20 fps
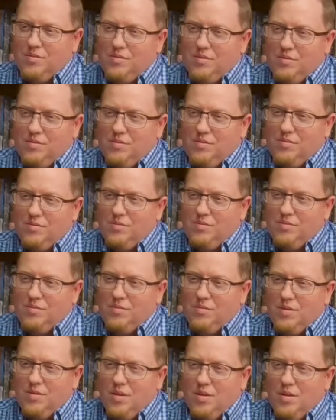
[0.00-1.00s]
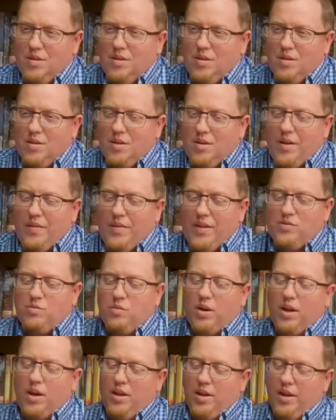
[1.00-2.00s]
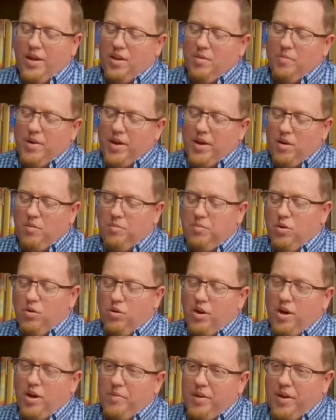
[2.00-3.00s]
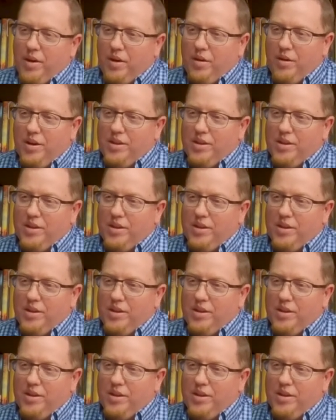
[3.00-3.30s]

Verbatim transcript: mission and purpose for your life. And that's what I like about our program here.